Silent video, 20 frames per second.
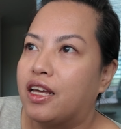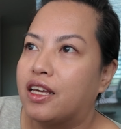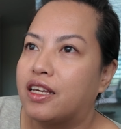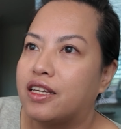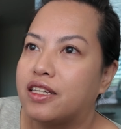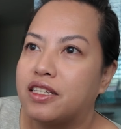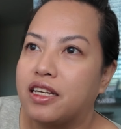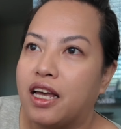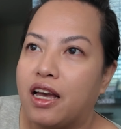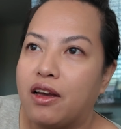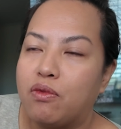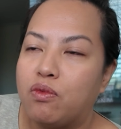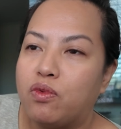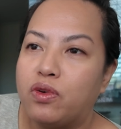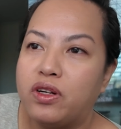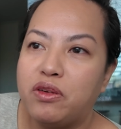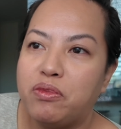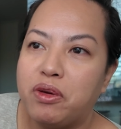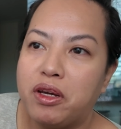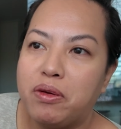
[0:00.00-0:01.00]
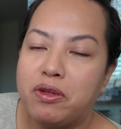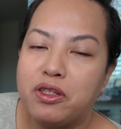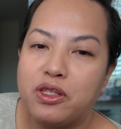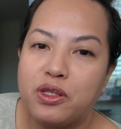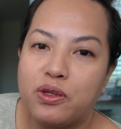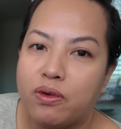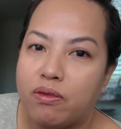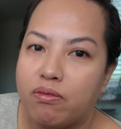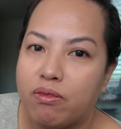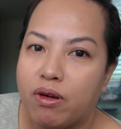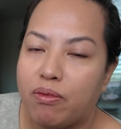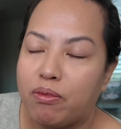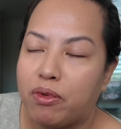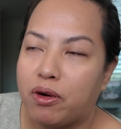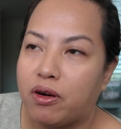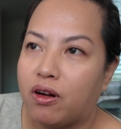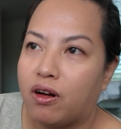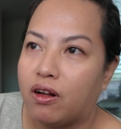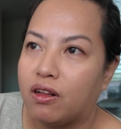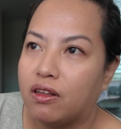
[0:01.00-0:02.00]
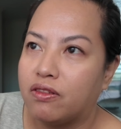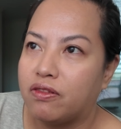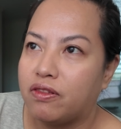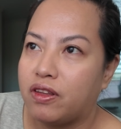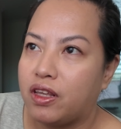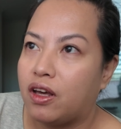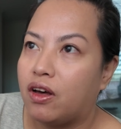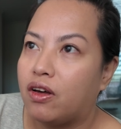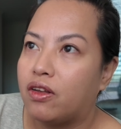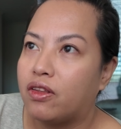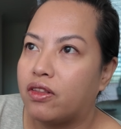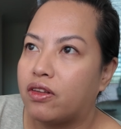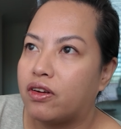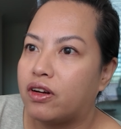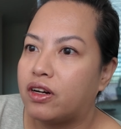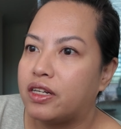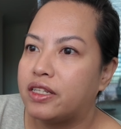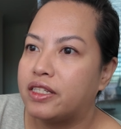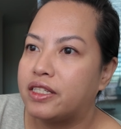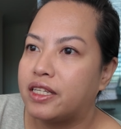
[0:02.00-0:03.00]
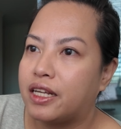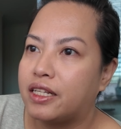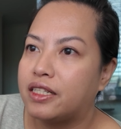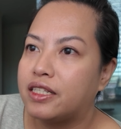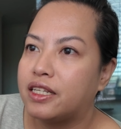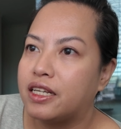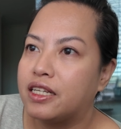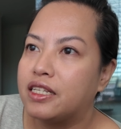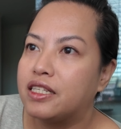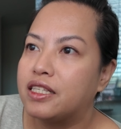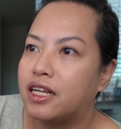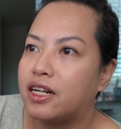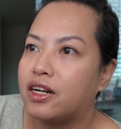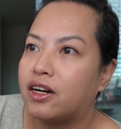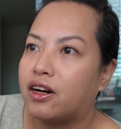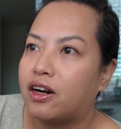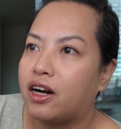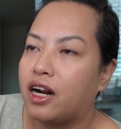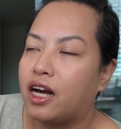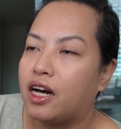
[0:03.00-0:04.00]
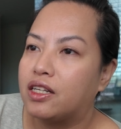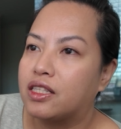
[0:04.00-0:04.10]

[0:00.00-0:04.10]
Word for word: because I wouldn't be able to remember all of the other settings that are